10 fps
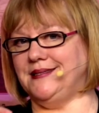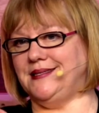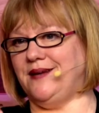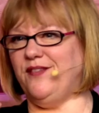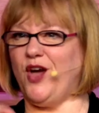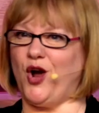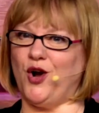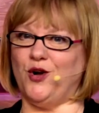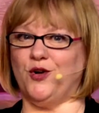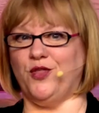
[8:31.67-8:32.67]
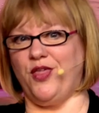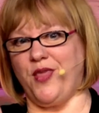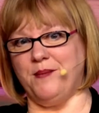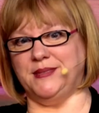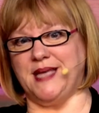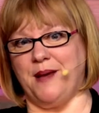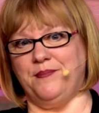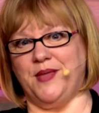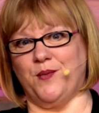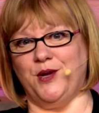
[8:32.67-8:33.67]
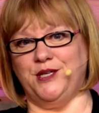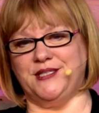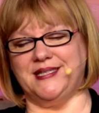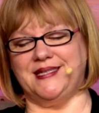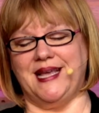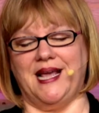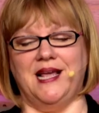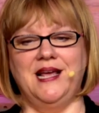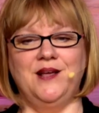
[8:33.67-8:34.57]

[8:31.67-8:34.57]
instead of the heart or the thumbs up that we're used to seeing.